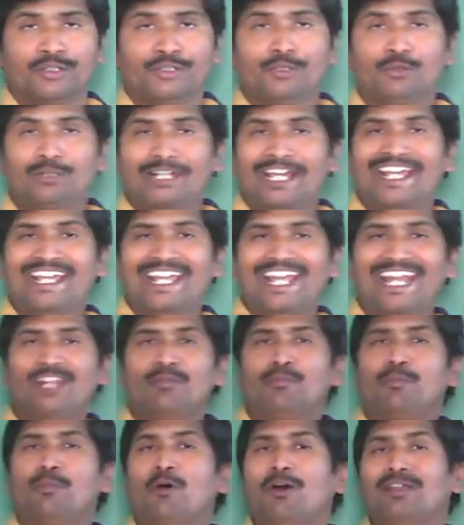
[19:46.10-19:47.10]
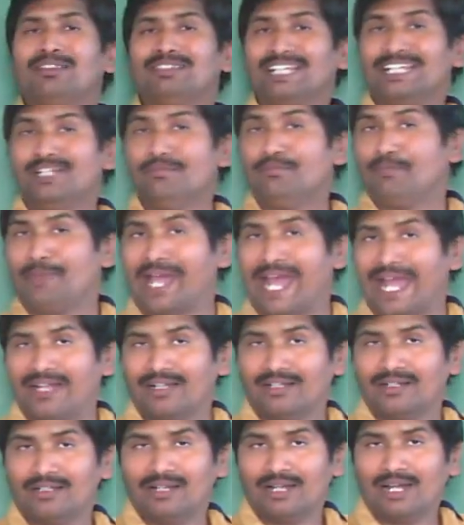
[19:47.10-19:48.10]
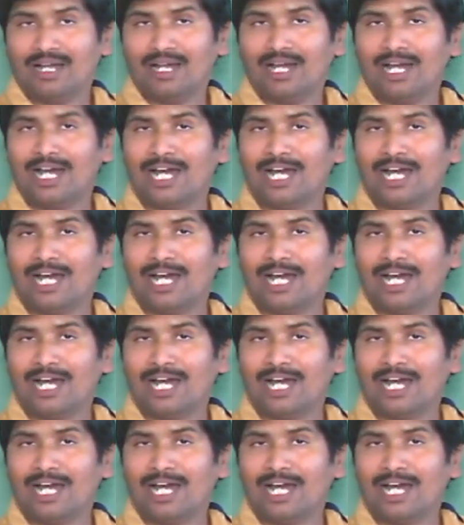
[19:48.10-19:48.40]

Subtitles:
You take any polythene bag